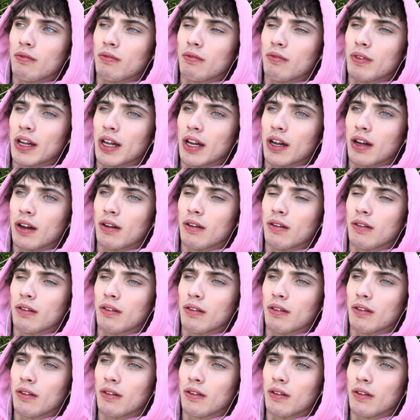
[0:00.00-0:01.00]
Yeah.
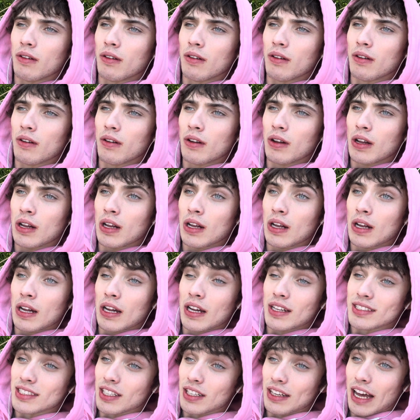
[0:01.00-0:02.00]

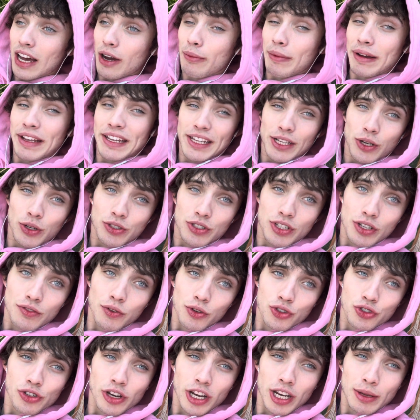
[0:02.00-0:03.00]
So now my ego's
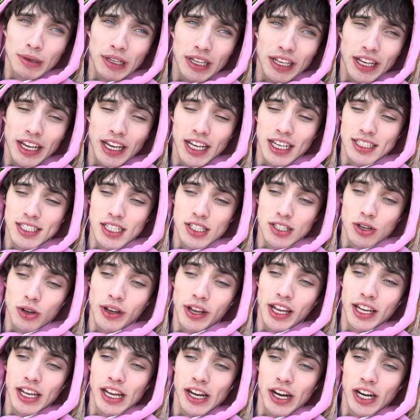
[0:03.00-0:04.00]
infiltrating me again. It says,
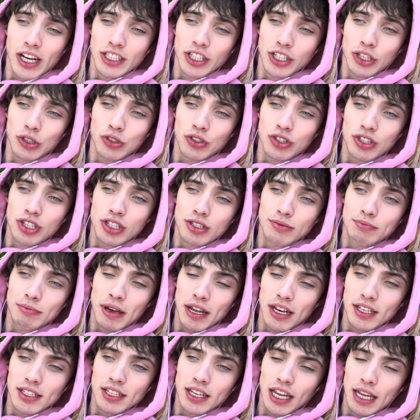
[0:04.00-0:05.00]
okay, Carrington, you should just
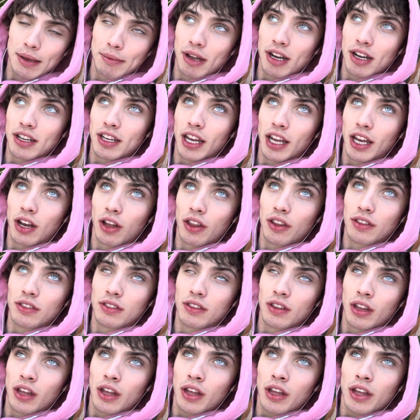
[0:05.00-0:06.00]
meditate. Meditate on
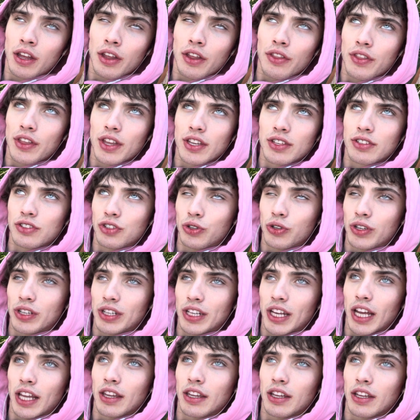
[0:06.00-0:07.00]
this, you can
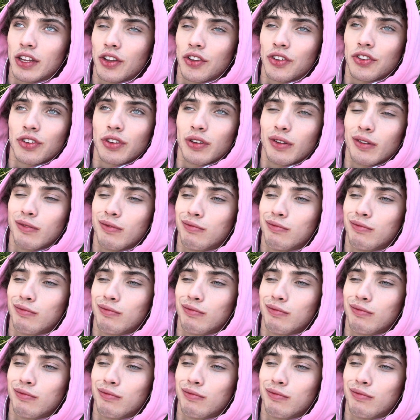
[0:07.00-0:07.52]
get this.